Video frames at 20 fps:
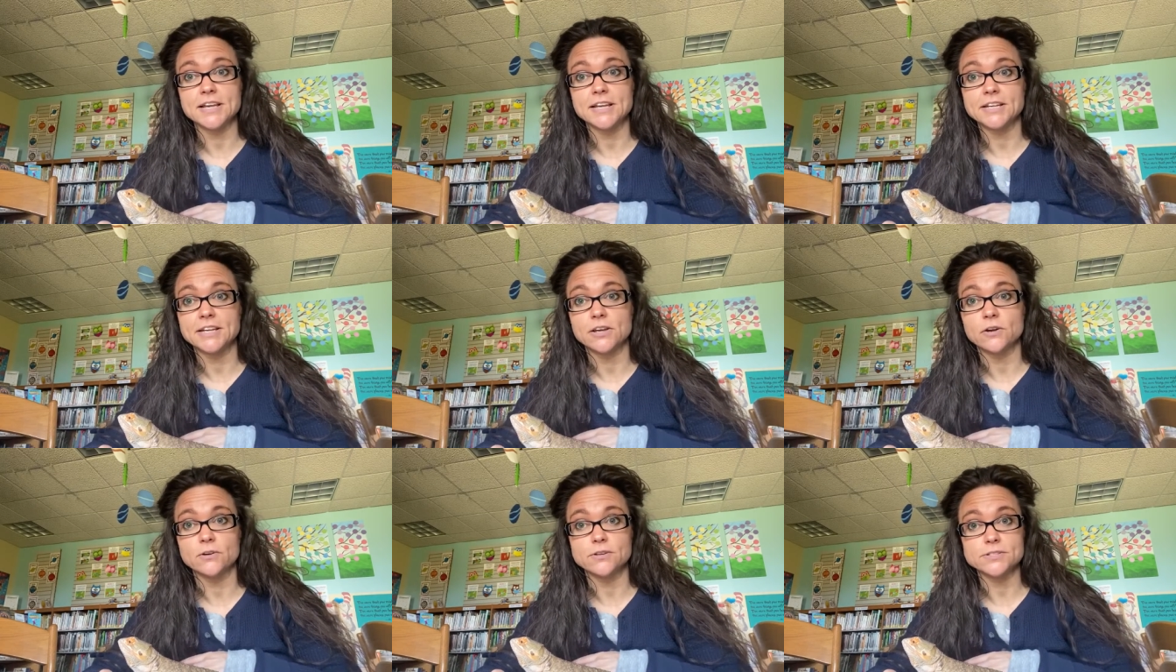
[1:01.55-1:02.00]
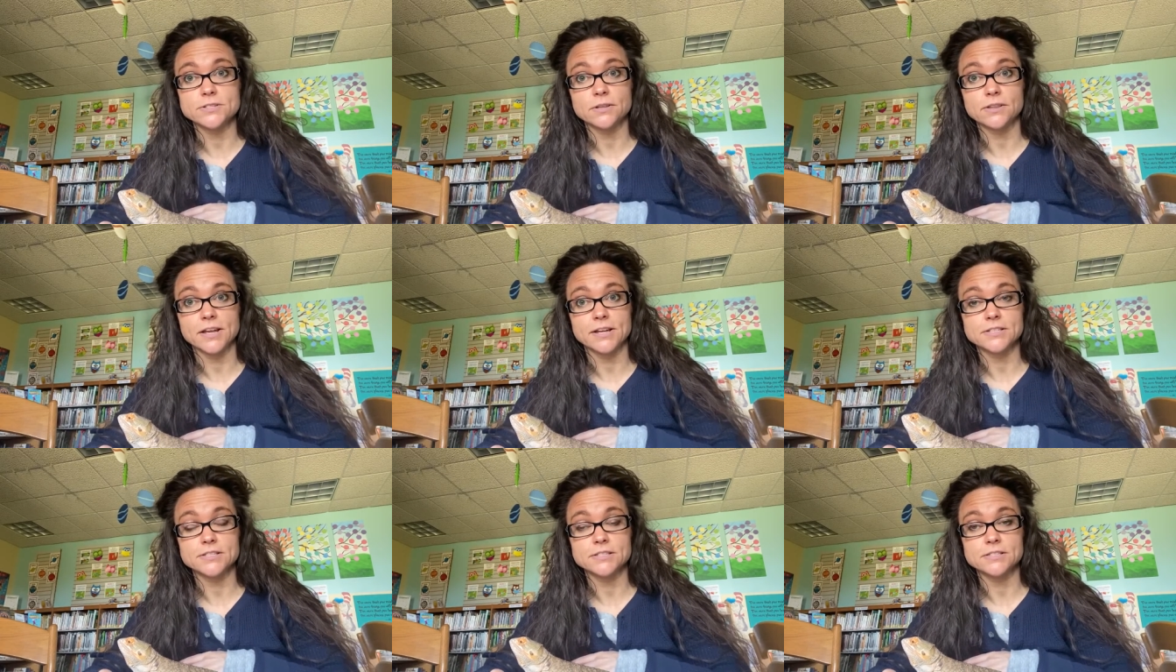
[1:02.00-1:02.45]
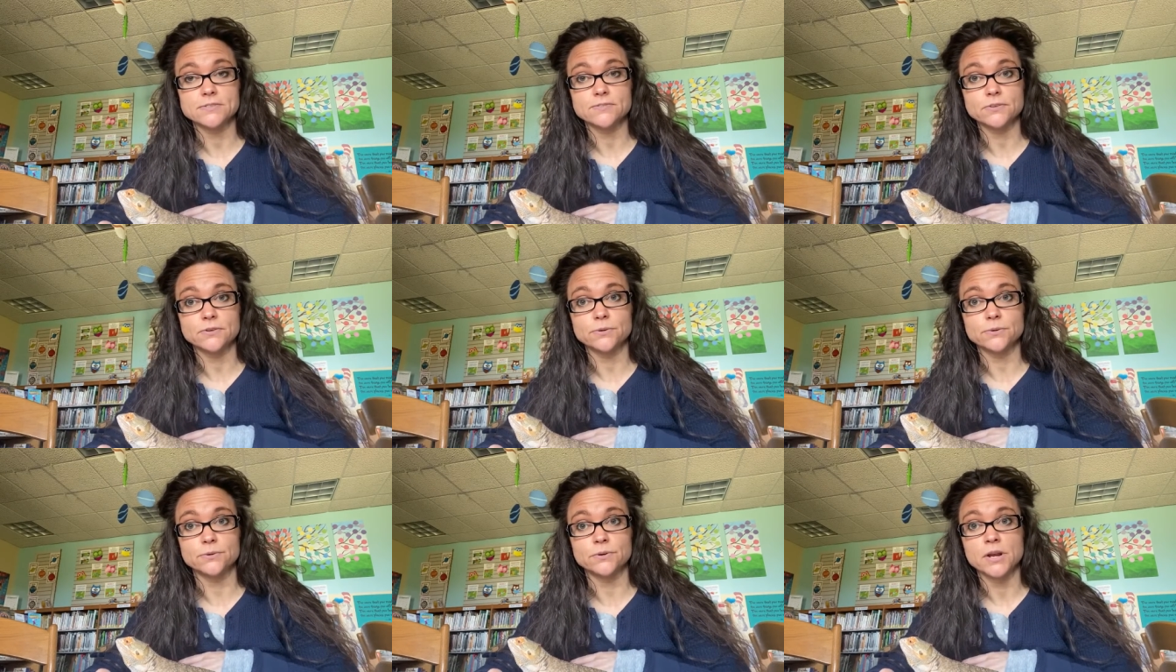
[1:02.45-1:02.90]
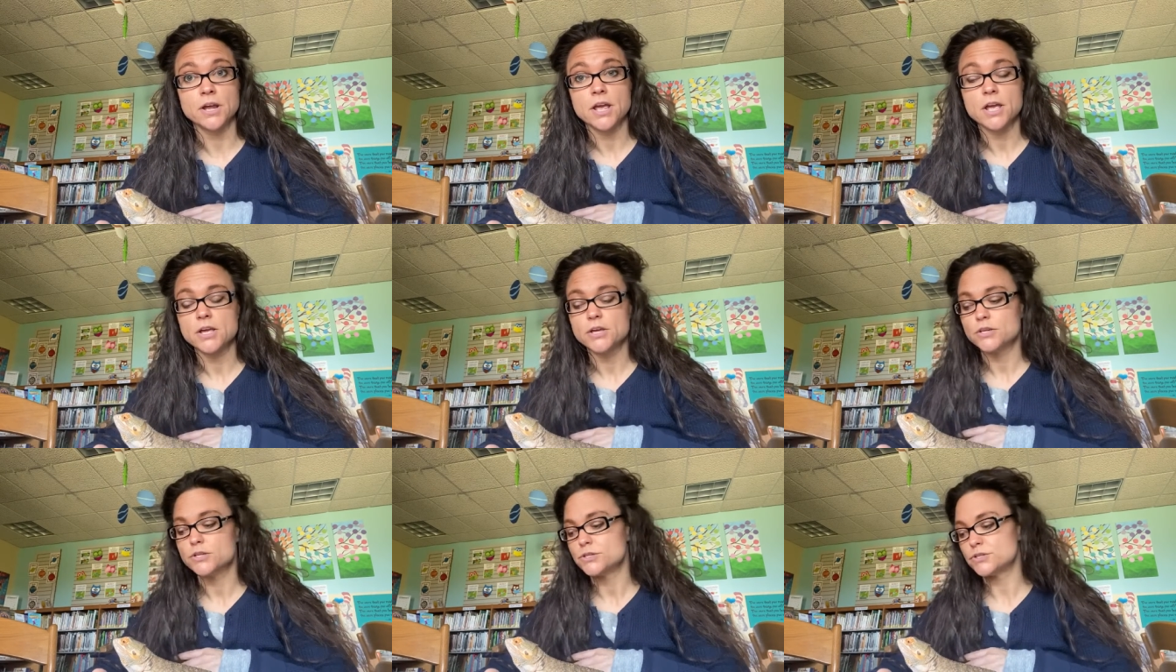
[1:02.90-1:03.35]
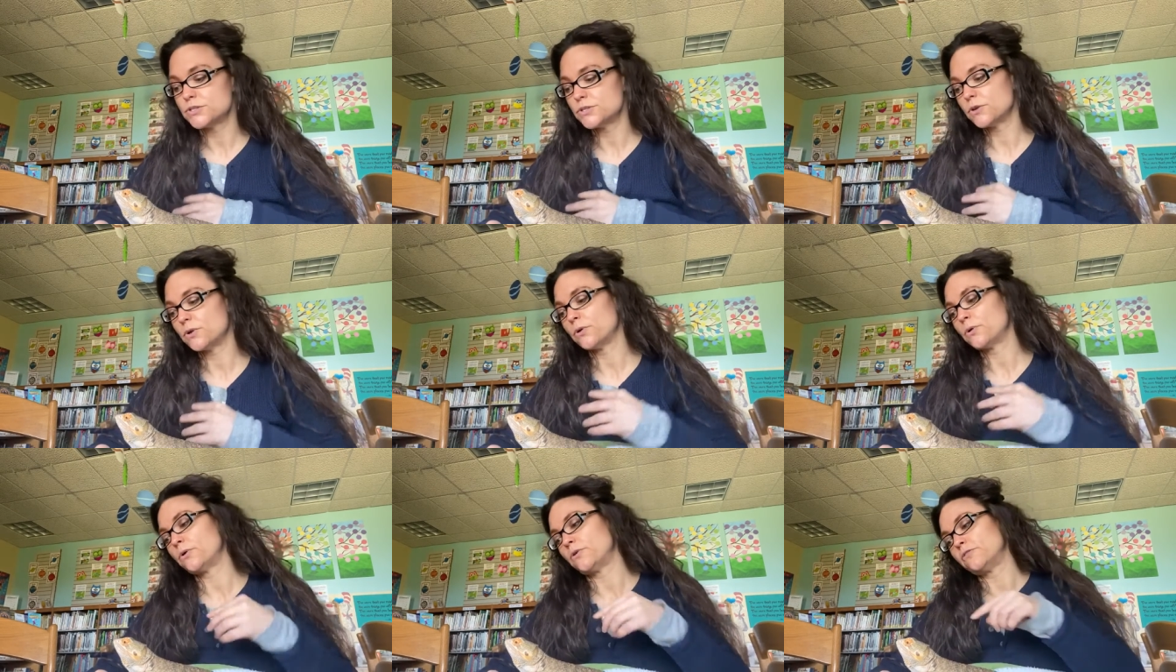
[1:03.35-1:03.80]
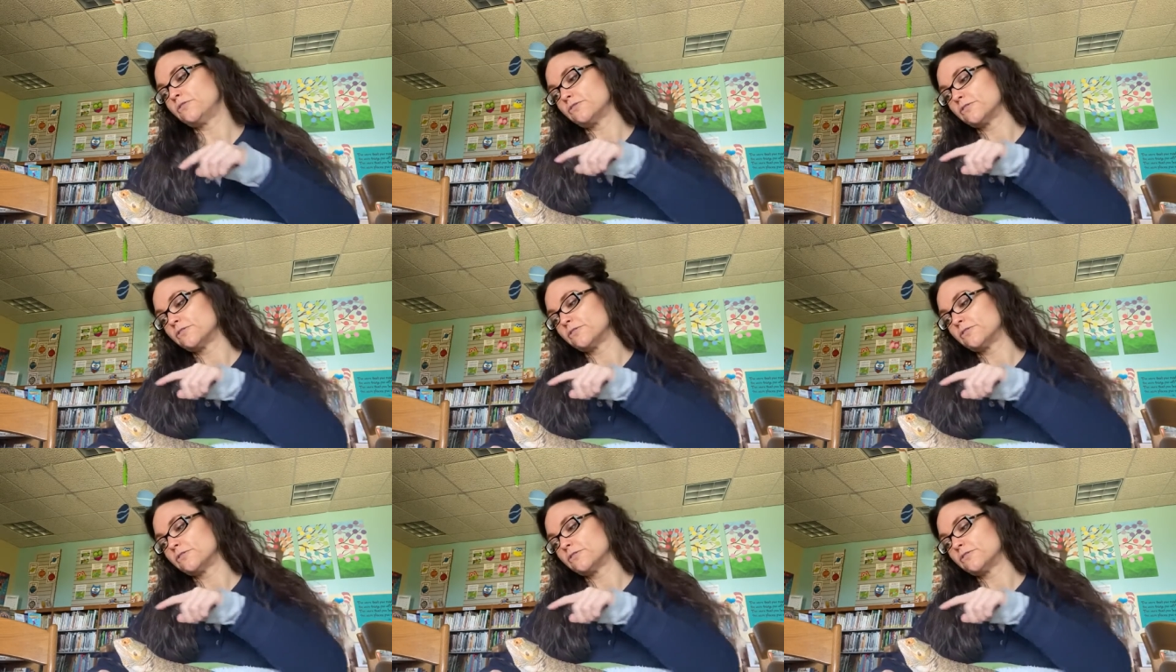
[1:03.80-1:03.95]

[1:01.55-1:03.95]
and he also likes his fruit. So